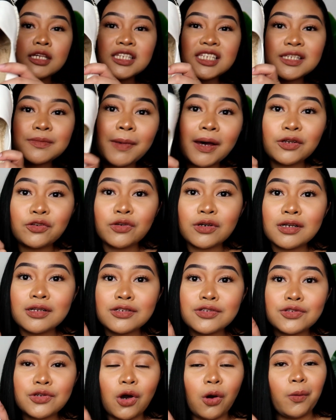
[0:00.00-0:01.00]

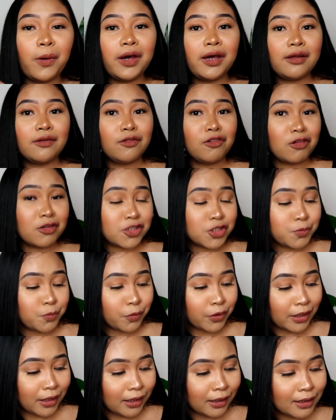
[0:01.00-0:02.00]
Espadrilles going, you know,
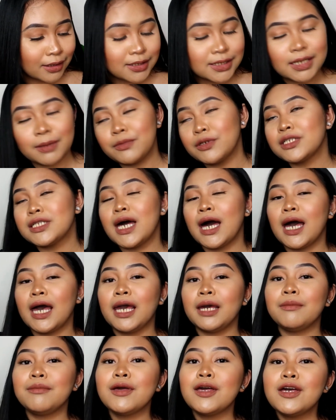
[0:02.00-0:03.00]
spring and
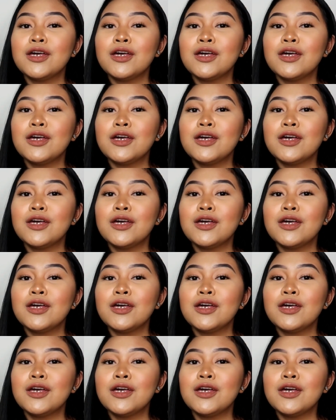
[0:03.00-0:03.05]
summertime.